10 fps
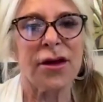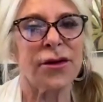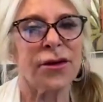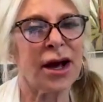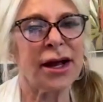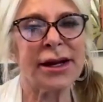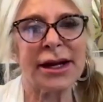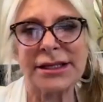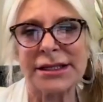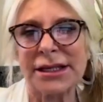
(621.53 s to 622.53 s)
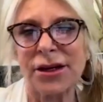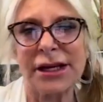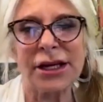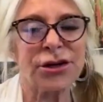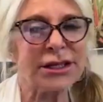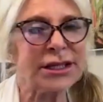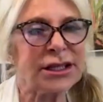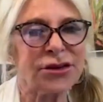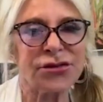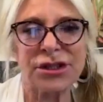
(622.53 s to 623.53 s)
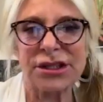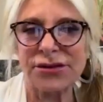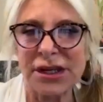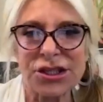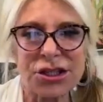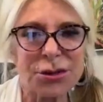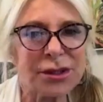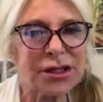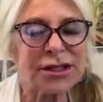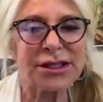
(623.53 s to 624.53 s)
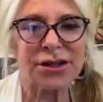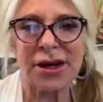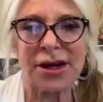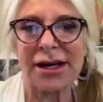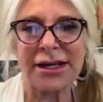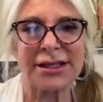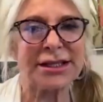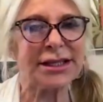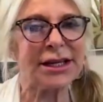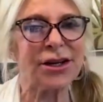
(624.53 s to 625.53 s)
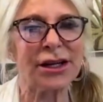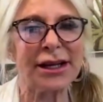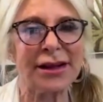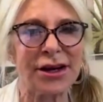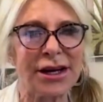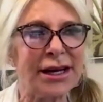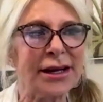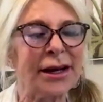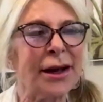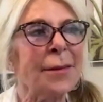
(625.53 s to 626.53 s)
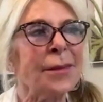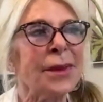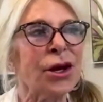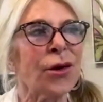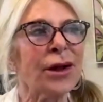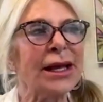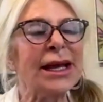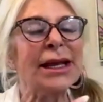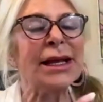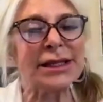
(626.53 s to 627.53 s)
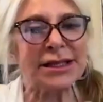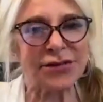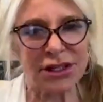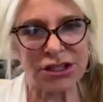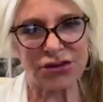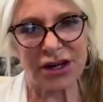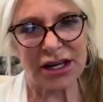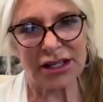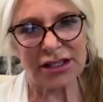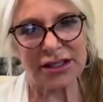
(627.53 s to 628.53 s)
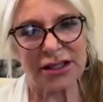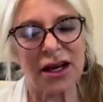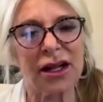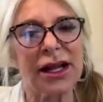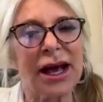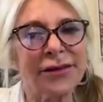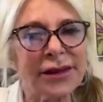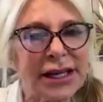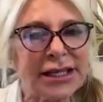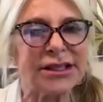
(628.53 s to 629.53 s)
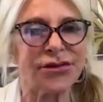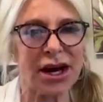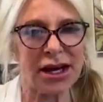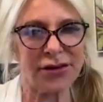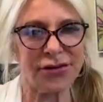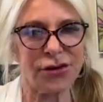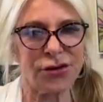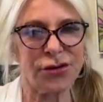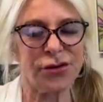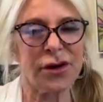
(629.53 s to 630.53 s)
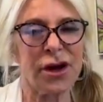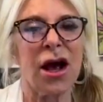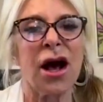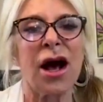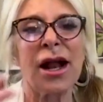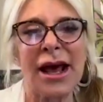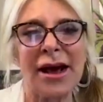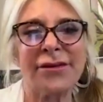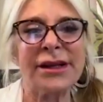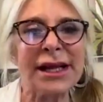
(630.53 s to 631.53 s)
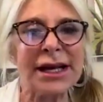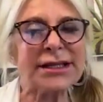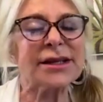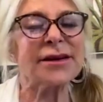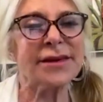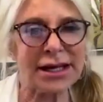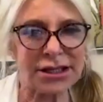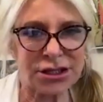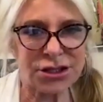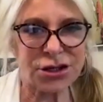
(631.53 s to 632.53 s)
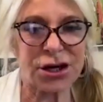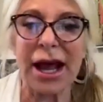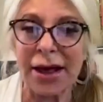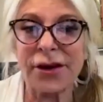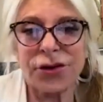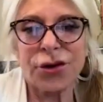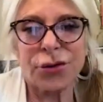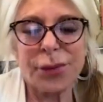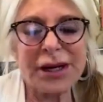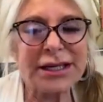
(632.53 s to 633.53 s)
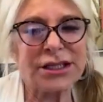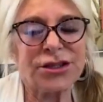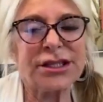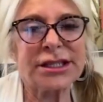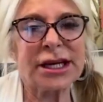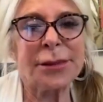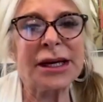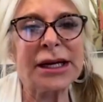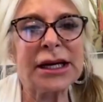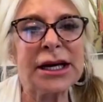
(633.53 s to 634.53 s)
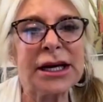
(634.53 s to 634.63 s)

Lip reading: They're not necessarily increasing their fruits and vegetables. They're eating, I'll eat less French fries. I'll have less fried food. I'll have less of that dessert. And they do, because their stomach